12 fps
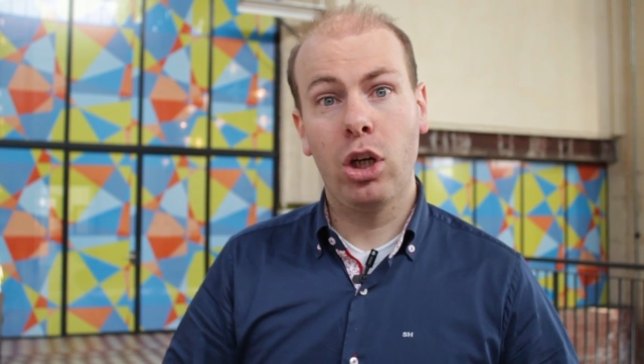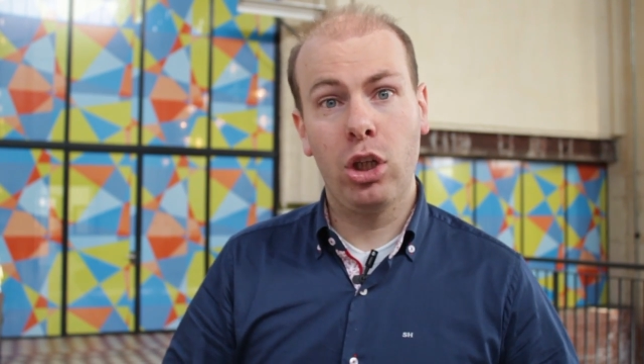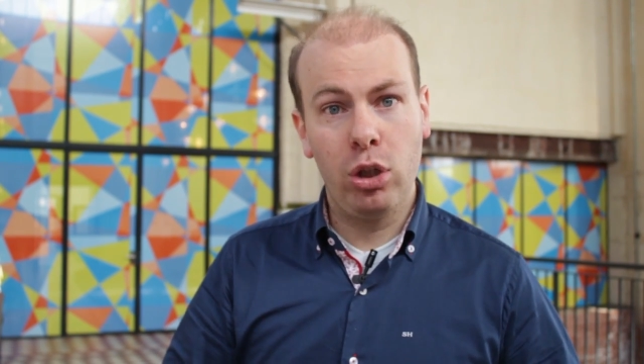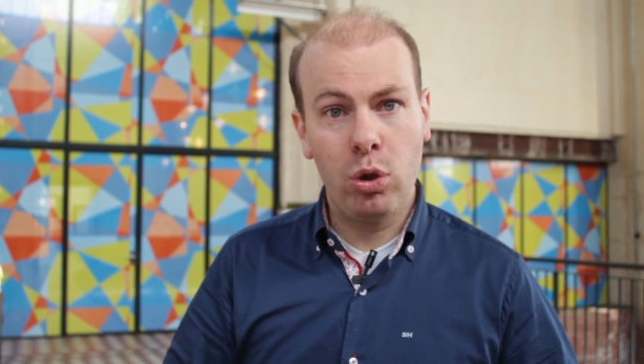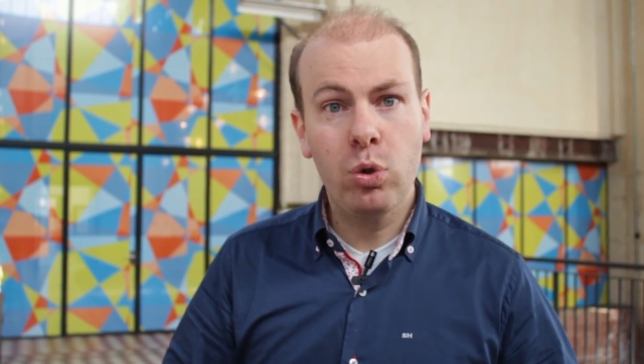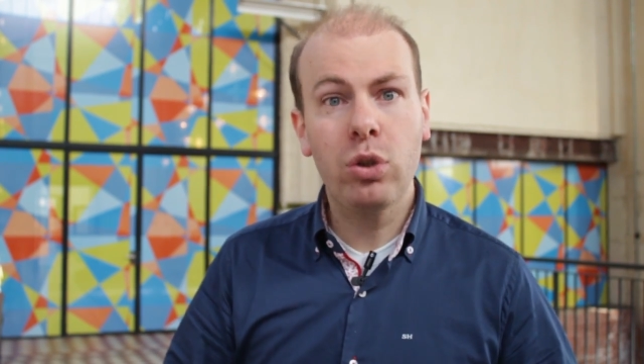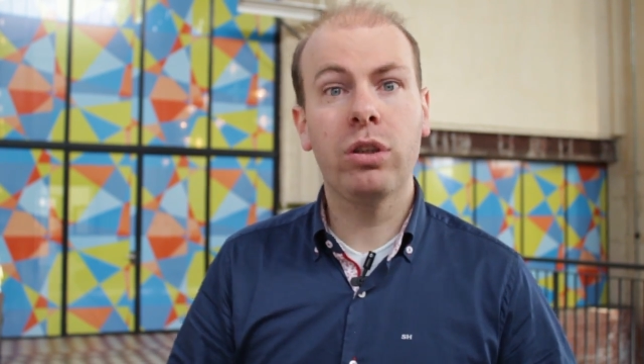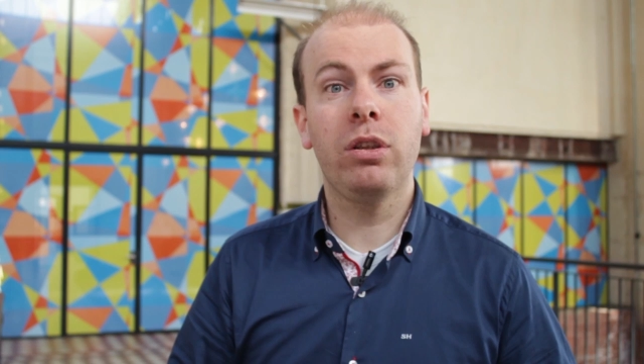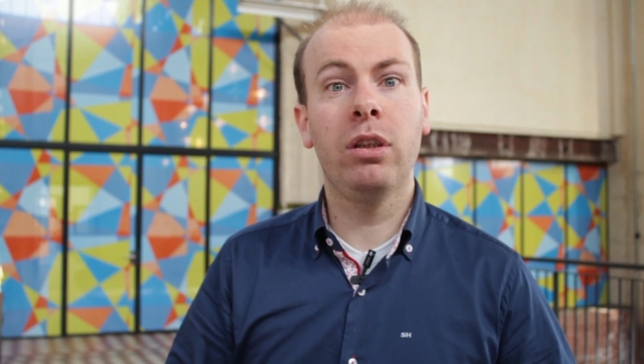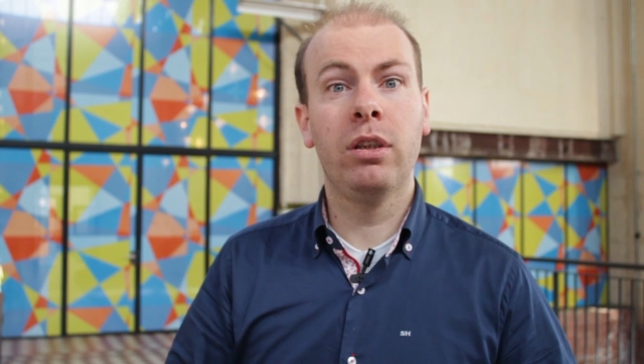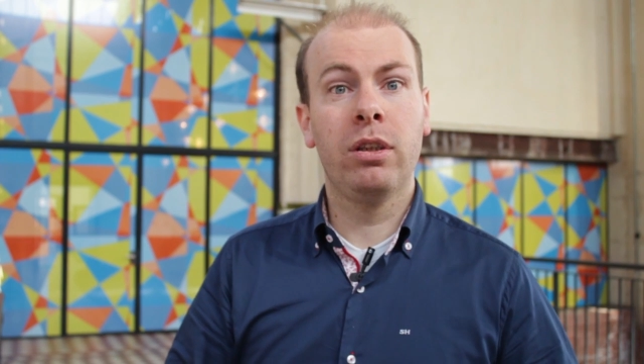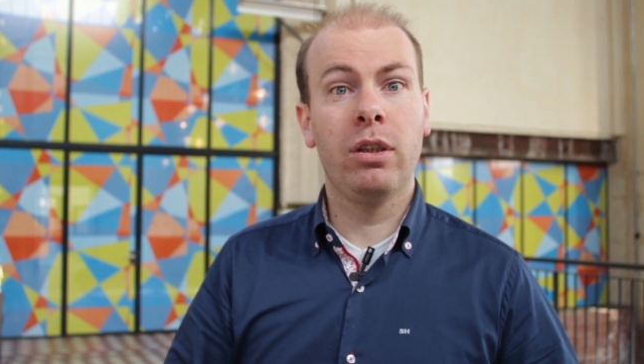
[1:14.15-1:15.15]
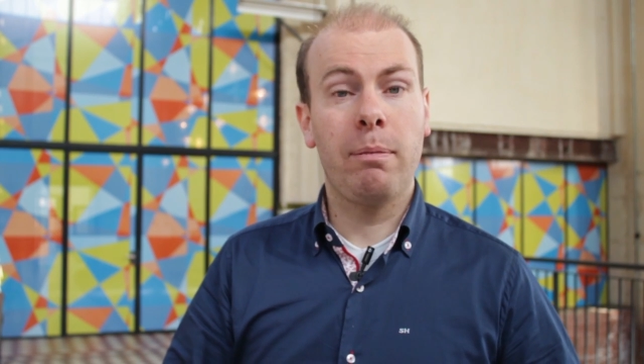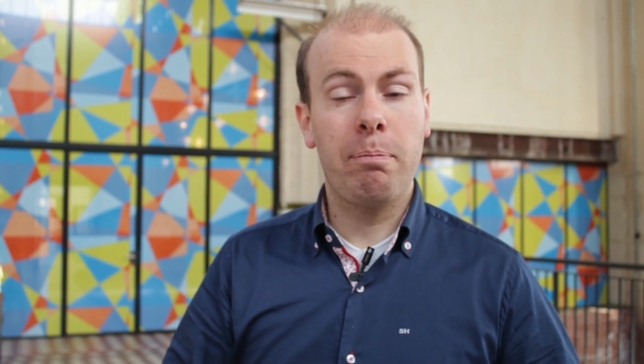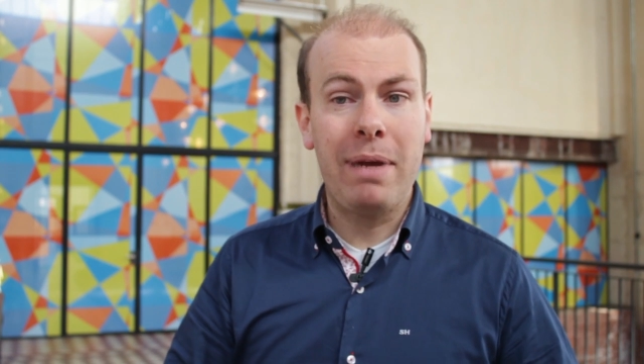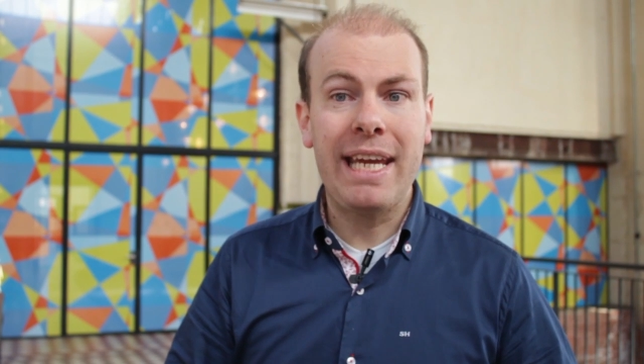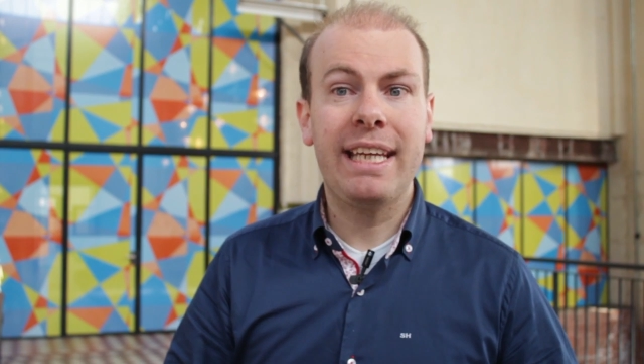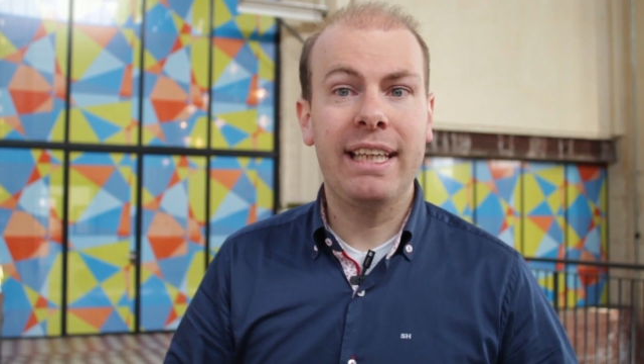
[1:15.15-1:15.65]
a local
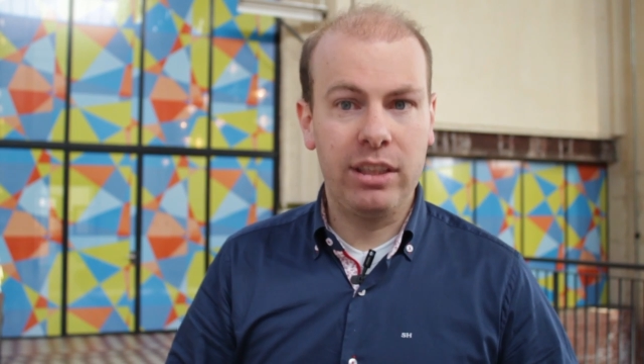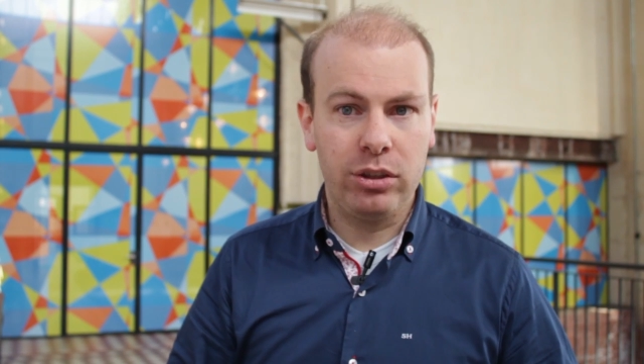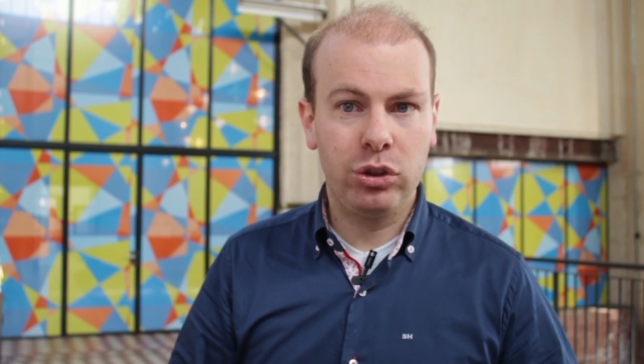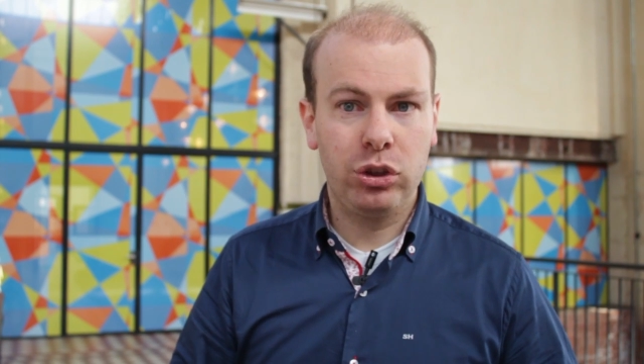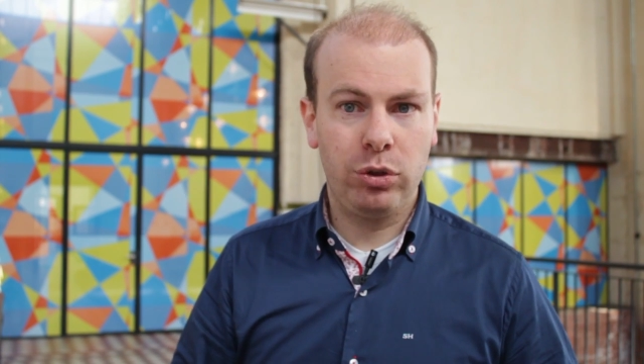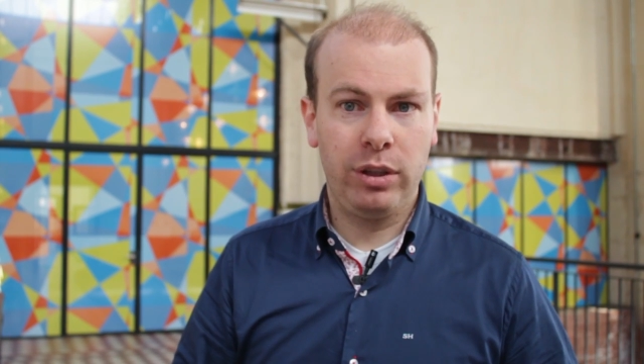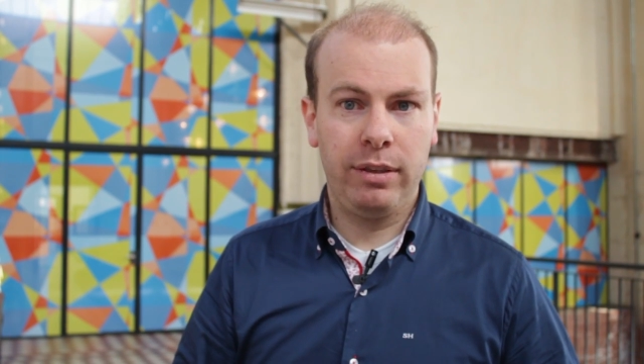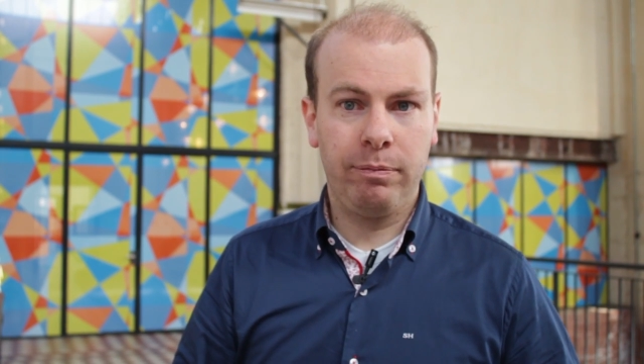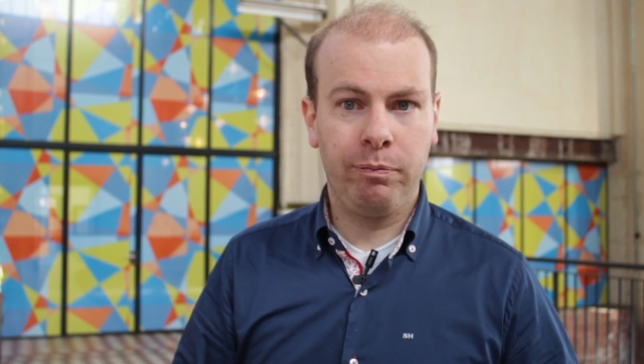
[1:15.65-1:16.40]
make industry.